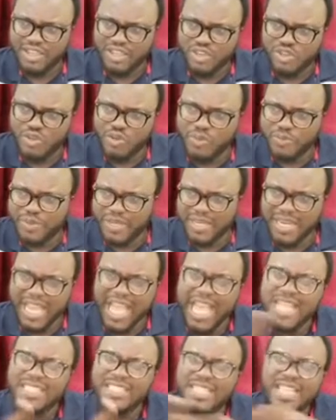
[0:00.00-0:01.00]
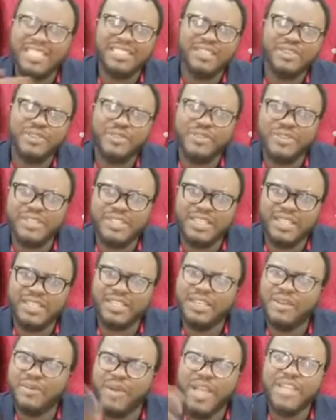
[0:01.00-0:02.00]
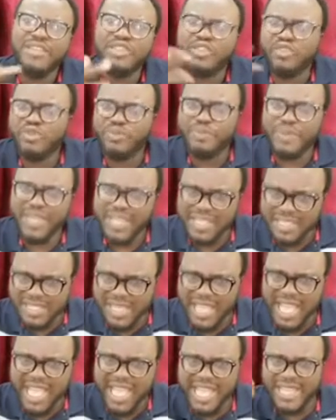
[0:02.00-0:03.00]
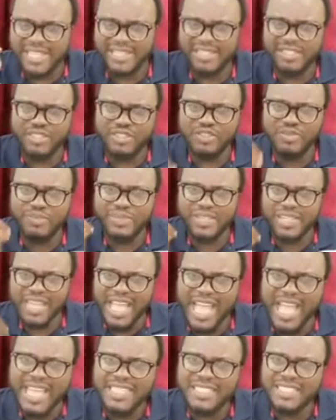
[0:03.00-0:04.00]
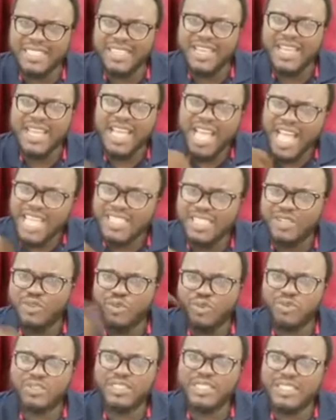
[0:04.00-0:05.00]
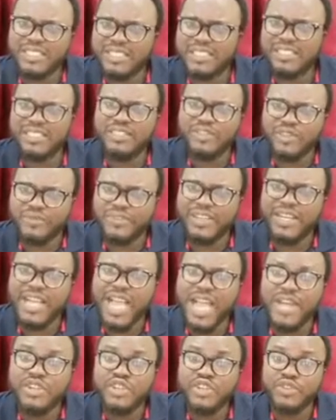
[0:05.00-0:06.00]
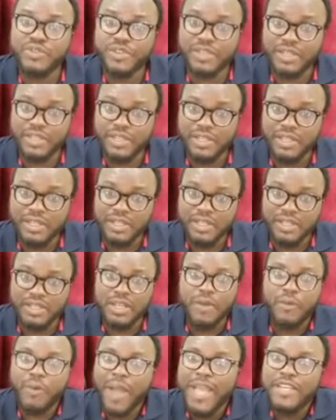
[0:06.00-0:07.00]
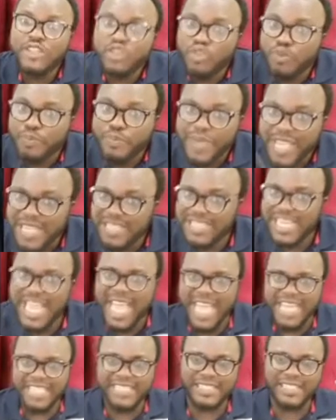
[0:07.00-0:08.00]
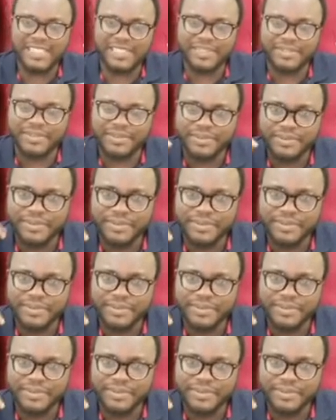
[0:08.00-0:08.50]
you being asked as a Christian that why do you pay tithe? You've been asked as a good citizen of a country that why do you pay tax?